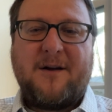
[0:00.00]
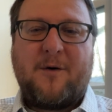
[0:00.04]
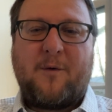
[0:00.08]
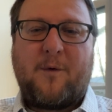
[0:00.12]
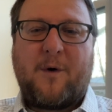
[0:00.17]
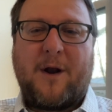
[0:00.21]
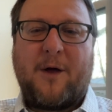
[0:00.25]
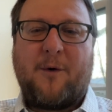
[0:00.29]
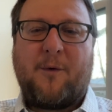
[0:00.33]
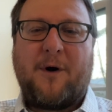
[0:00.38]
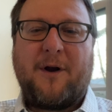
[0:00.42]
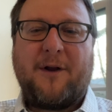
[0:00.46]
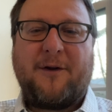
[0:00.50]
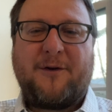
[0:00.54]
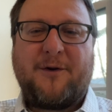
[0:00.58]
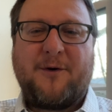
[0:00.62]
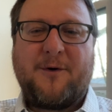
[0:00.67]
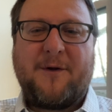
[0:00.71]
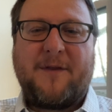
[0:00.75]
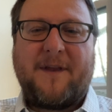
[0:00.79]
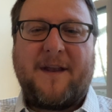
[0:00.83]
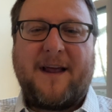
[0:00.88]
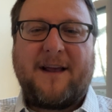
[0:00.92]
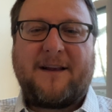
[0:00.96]
What I want to
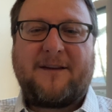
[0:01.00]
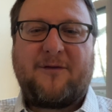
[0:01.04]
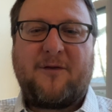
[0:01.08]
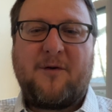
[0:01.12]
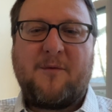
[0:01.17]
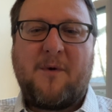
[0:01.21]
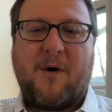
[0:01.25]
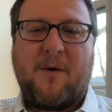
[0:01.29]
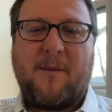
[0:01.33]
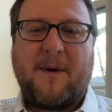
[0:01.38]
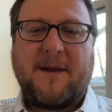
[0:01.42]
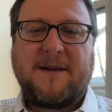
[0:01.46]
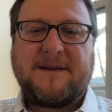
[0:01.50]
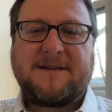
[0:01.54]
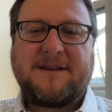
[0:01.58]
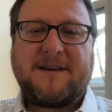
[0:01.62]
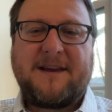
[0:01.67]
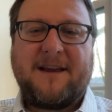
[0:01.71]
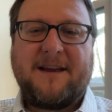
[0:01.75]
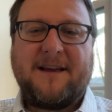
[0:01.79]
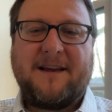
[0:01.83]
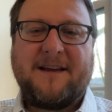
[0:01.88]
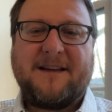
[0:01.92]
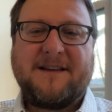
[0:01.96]
do in the next few moments
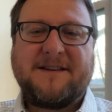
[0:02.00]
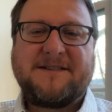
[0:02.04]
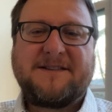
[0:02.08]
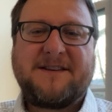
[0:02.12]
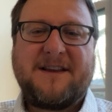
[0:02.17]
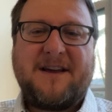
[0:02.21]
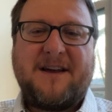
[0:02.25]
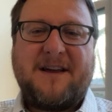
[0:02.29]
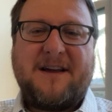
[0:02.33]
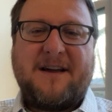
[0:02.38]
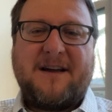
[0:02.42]
is